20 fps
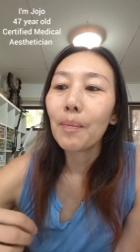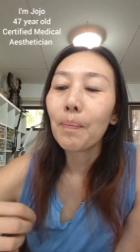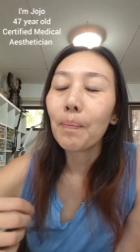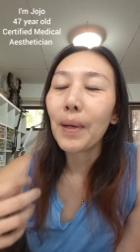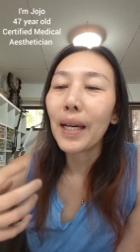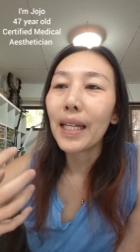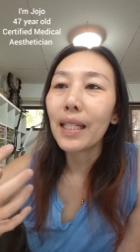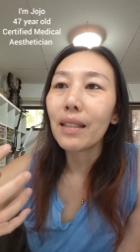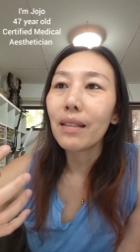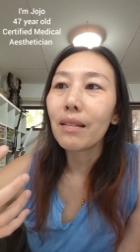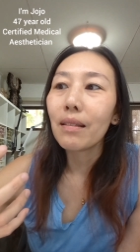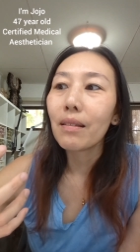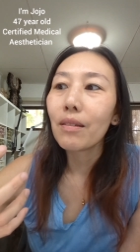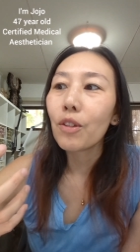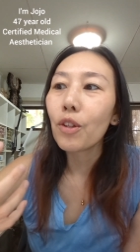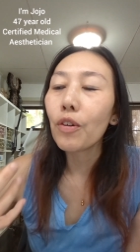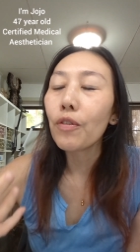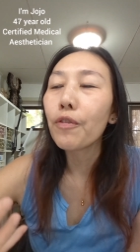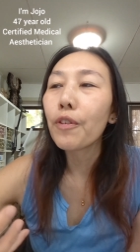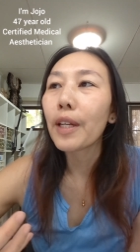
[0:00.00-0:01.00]
But
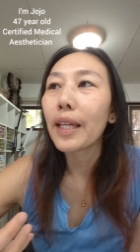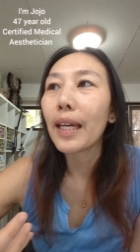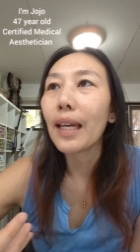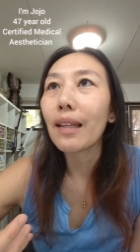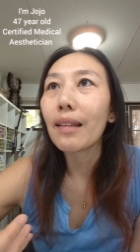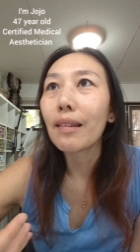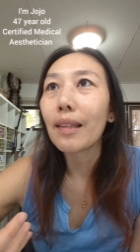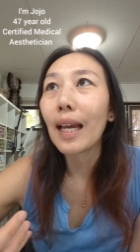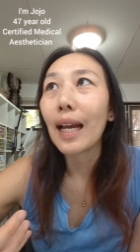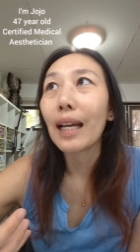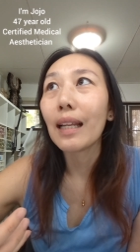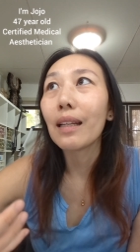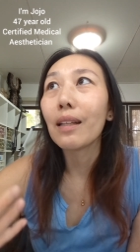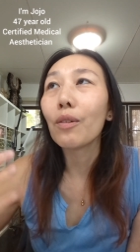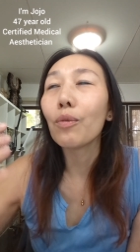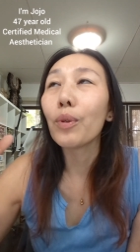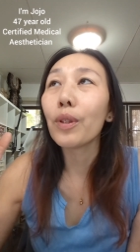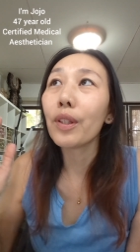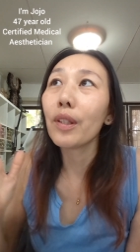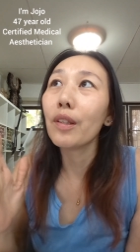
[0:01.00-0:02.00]
don't forget that
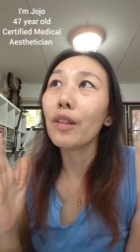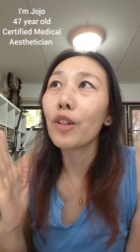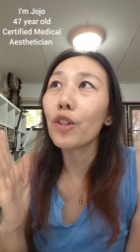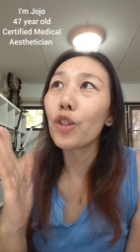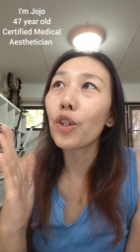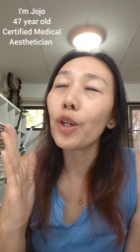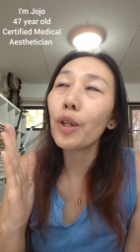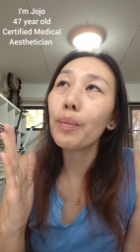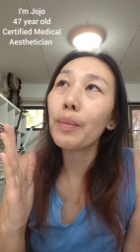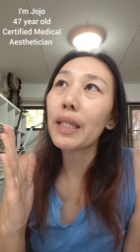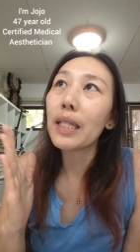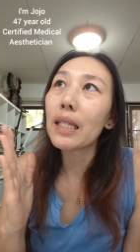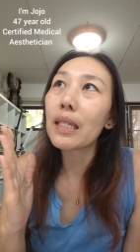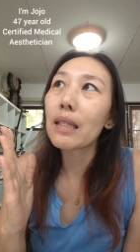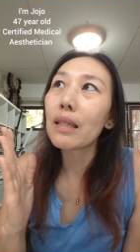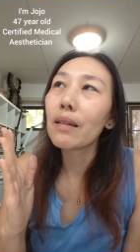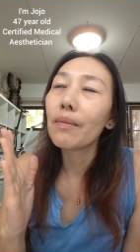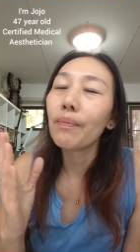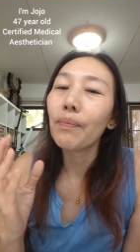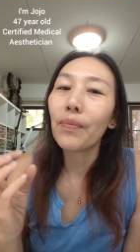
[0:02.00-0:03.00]
within the
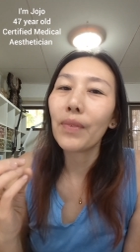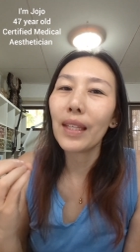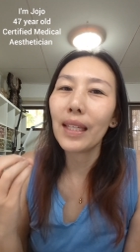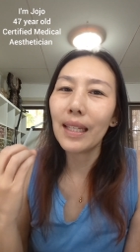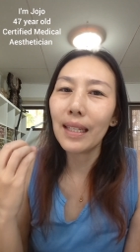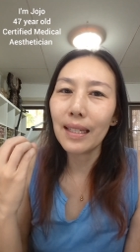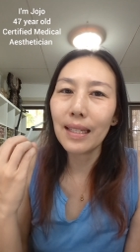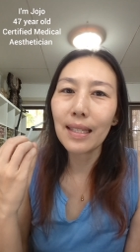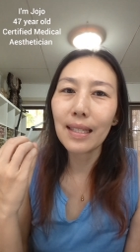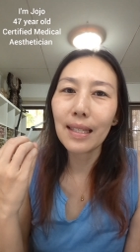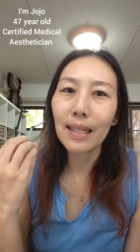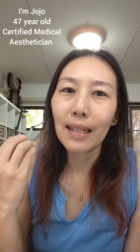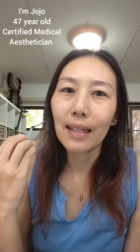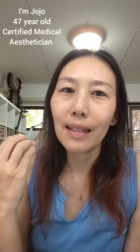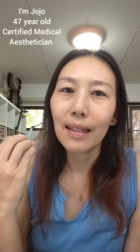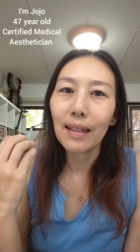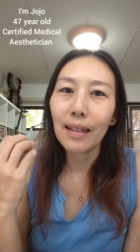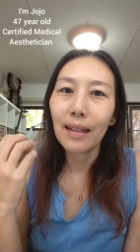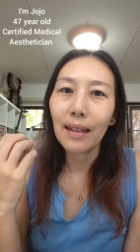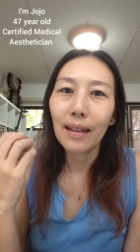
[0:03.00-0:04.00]
dermis, it is
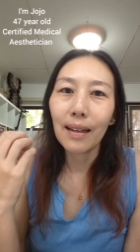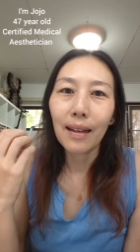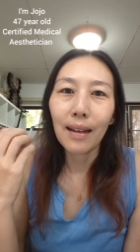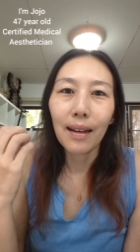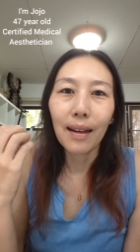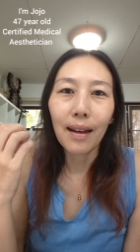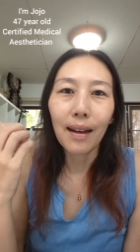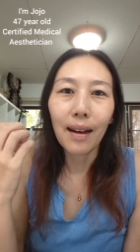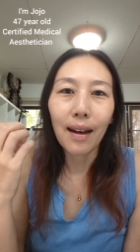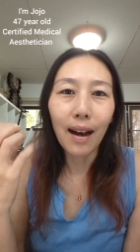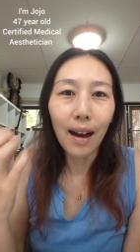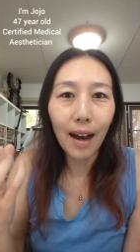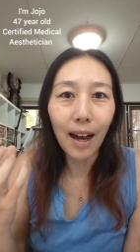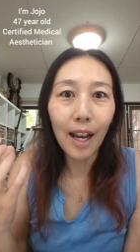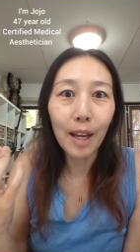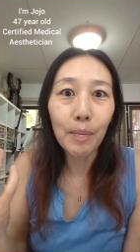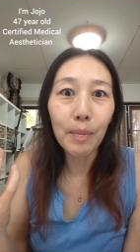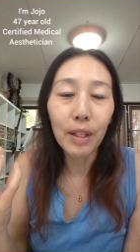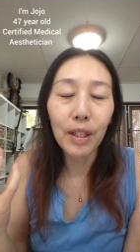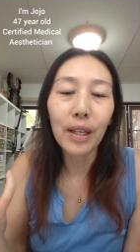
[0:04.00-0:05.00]
a
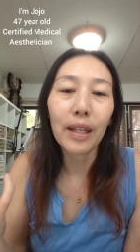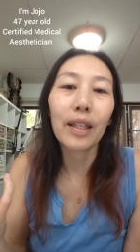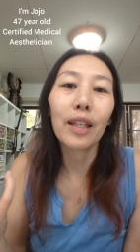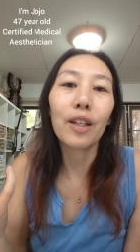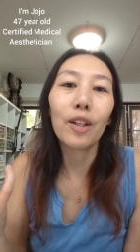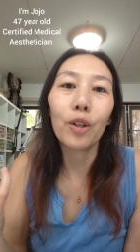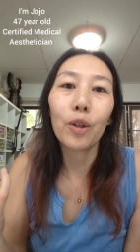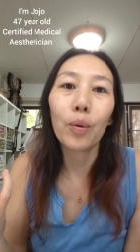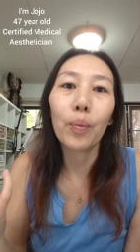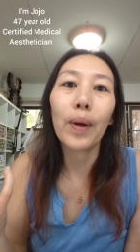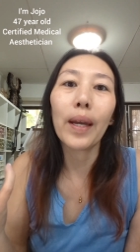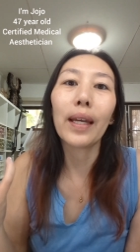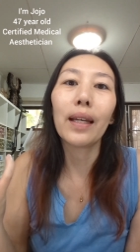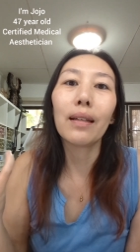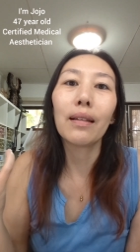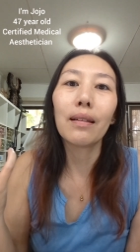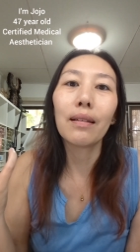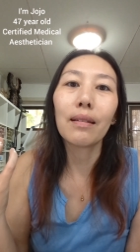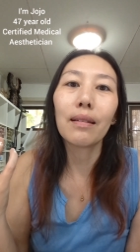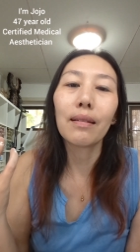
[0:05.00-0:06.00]
high molecular
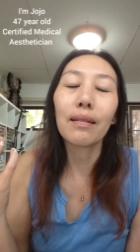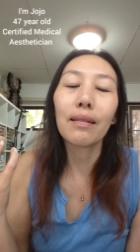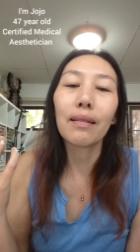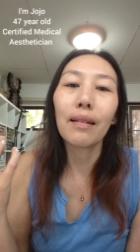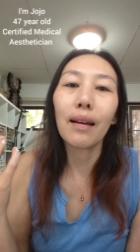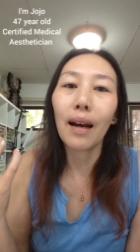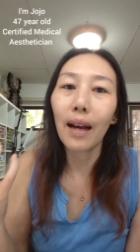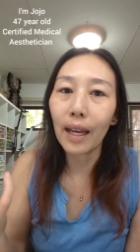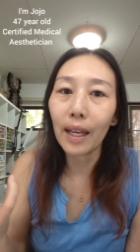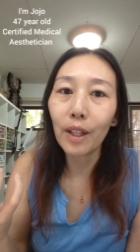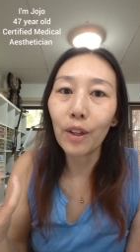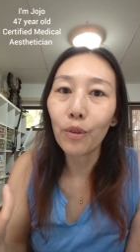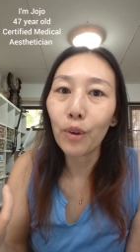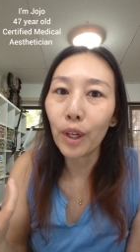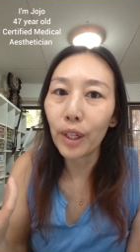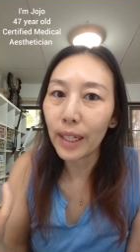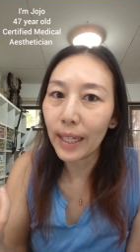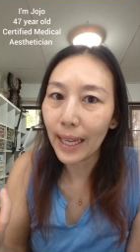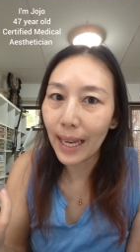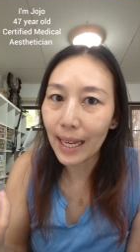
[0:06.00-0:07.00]
weight
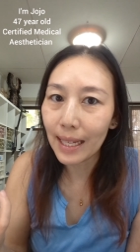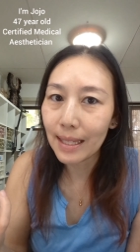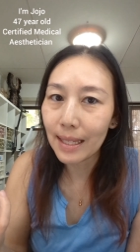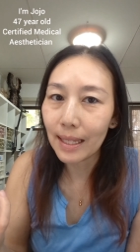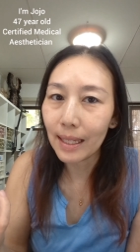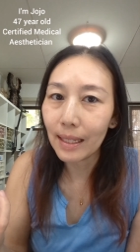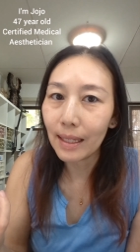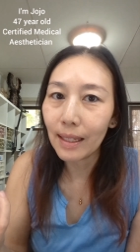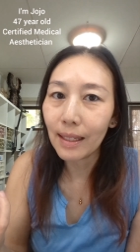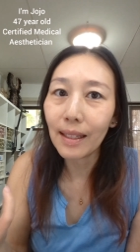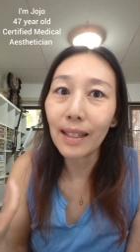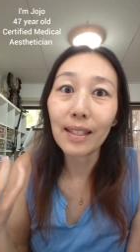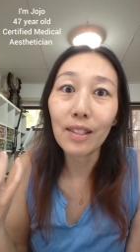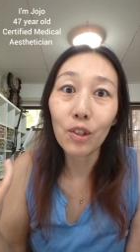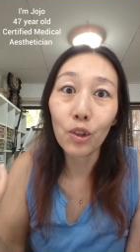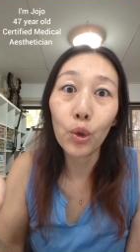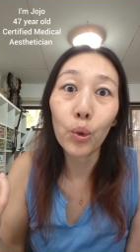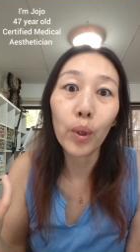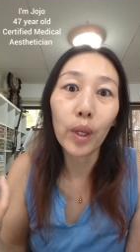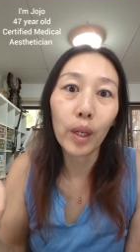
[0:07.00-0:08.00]
hyaluronic acid
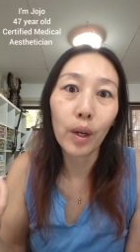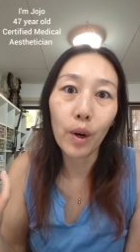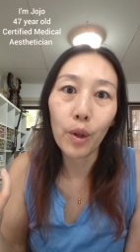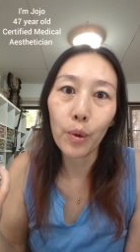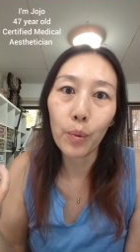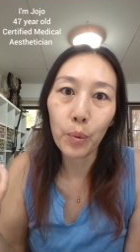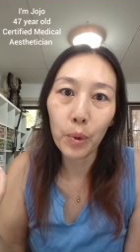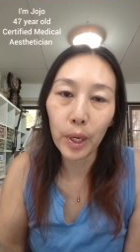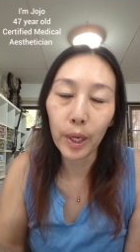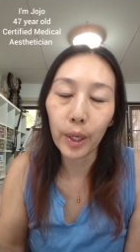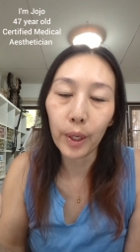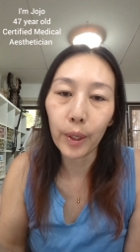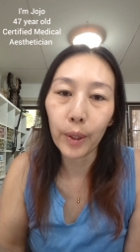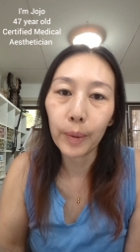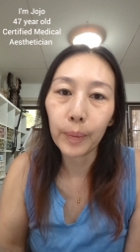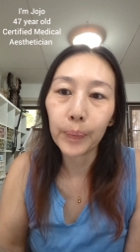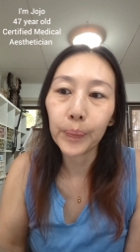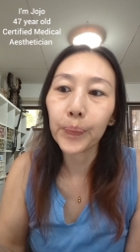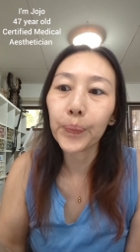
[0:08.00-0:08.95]
that's doing all the work.